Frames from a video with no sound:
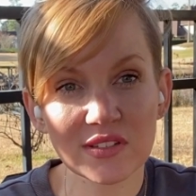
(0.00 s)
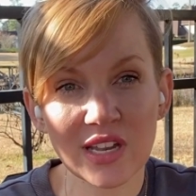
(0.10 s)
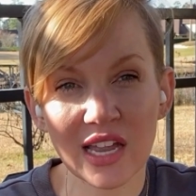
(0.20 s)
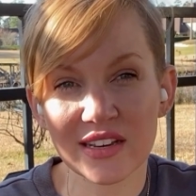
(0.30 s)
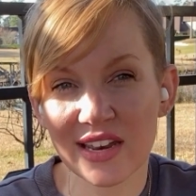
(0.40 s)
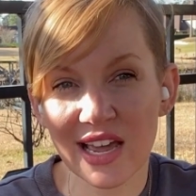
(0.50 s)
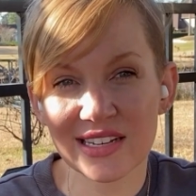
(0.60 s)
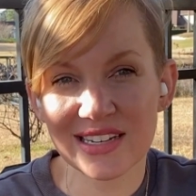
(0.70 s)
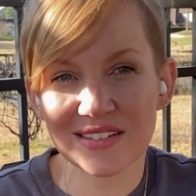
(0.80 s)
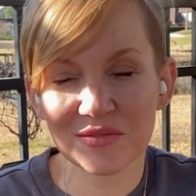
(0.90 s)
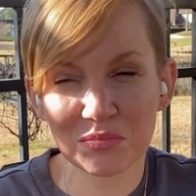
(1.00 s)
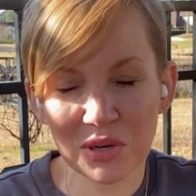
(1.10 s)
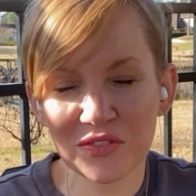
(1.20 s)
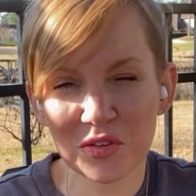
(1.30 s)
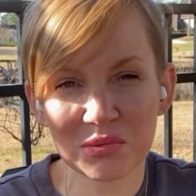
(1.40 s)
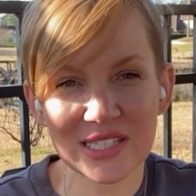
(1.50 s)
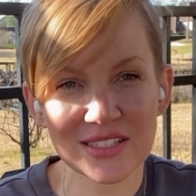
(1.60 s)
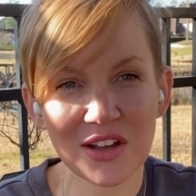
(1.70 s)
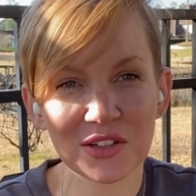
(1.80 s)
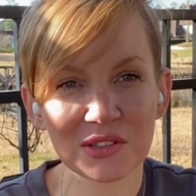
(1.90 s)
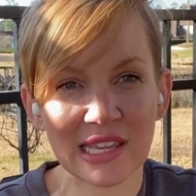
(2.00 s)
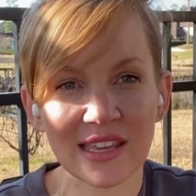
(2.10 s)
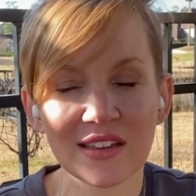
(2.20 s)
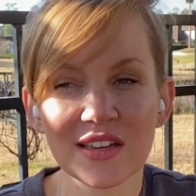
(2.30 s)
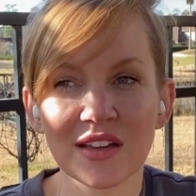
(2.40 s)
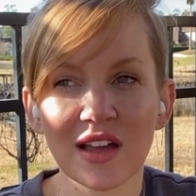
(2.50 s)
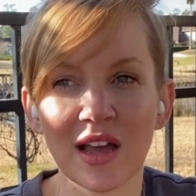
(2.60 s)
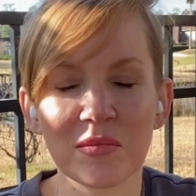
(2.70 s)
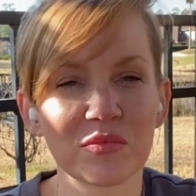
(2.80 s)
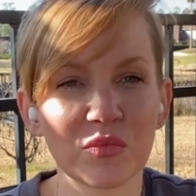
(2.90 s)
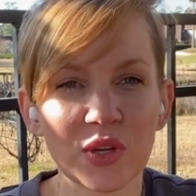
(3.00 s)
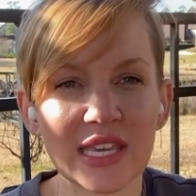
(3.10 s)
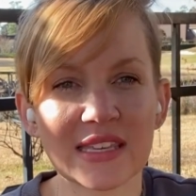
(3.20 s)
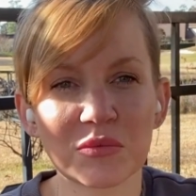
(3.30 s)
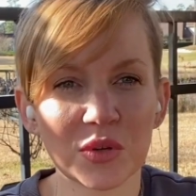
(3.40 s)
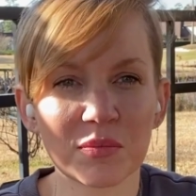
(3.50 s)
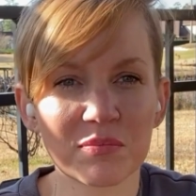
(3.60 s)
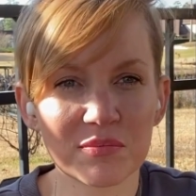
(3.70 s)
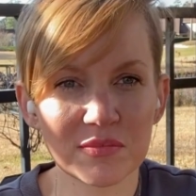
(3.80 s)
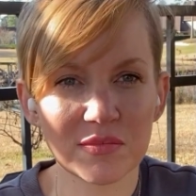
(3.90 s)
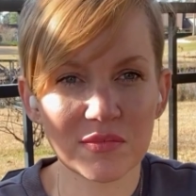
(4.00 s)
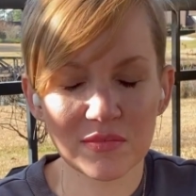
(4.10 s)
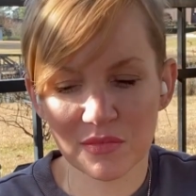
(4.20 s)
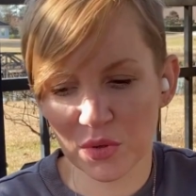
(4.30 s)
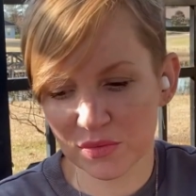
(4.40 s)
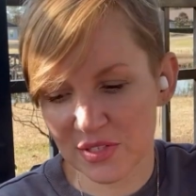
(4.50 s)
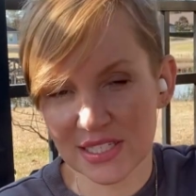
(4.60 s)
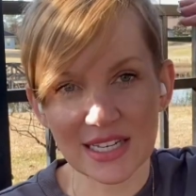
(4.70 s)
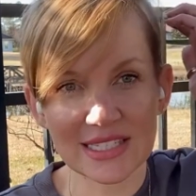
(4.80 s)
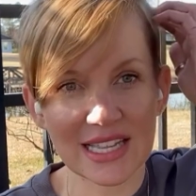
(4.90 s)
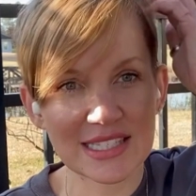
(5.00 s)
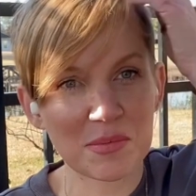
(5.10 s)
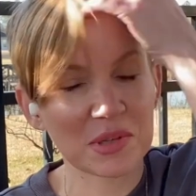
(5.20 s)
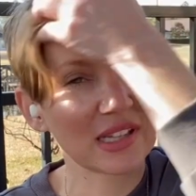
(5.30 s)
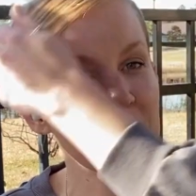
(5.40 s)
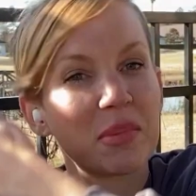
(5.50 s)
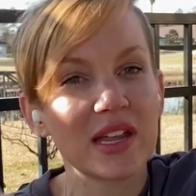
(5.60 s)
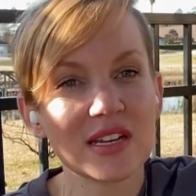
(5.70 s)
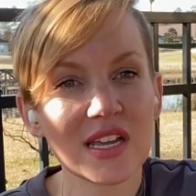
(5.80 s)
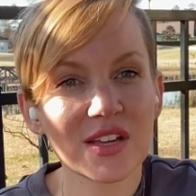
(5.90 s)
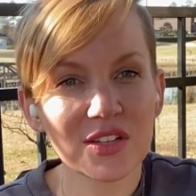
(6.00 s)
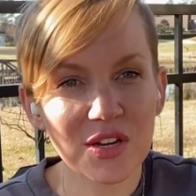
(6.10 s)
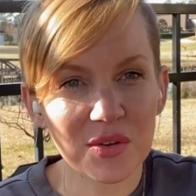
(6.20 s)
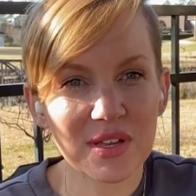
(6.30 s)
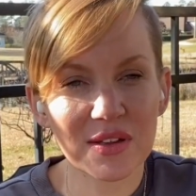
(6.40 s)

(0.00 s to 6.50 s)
not preferably scholarly. We'll discuss that separately, but the